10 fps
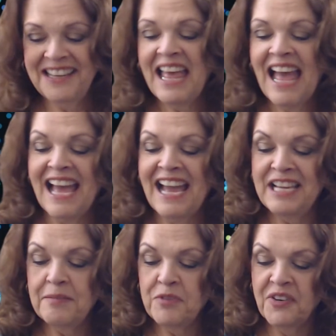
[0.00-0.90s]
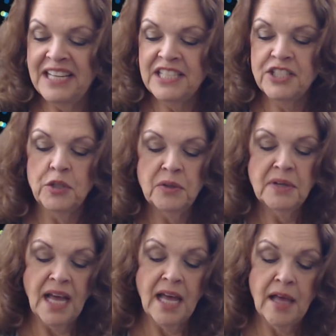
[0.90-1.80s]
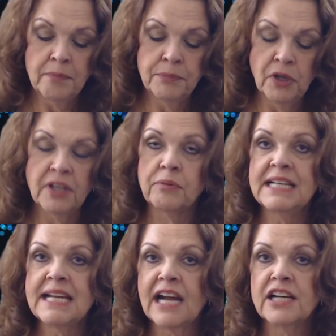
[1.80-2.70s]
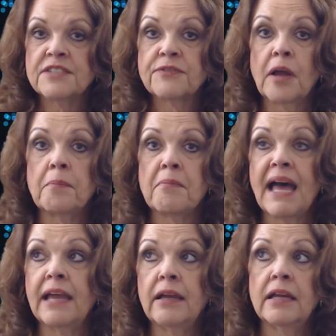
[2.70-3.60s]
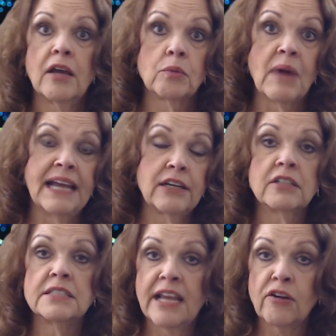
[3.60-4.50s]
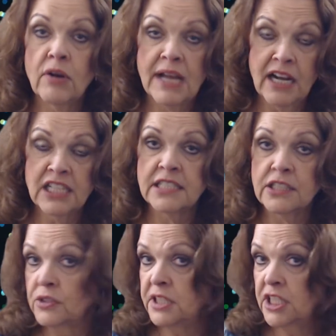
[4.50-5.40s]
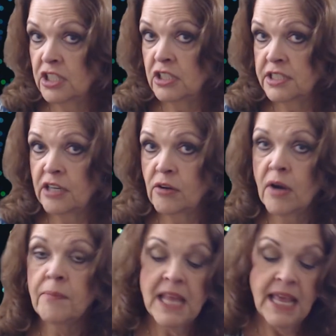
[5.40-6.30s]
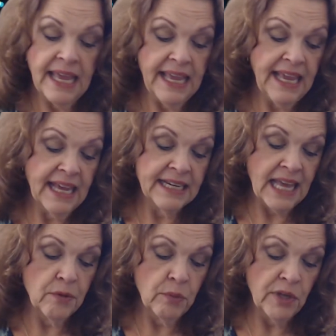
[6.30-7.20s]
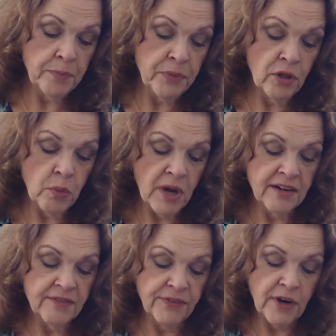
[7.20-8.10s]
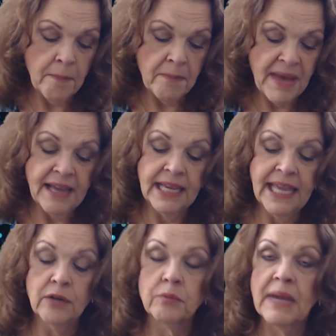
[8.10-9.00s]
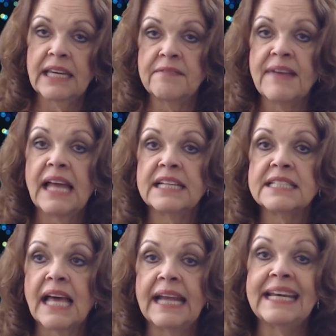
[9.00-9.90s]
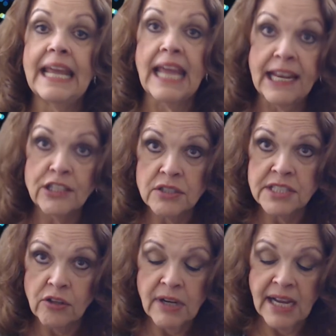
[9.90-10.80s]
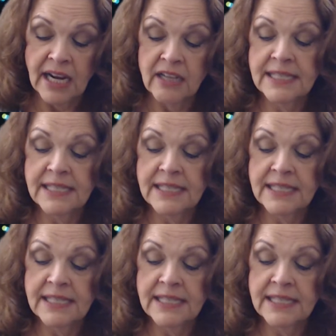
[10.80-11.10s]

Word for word: I am going to um, pull three cards from my Rider Tarot cards, the traditional tarot, and I will pull one from my, again, Radleigh Valentine Angel Tarot cards.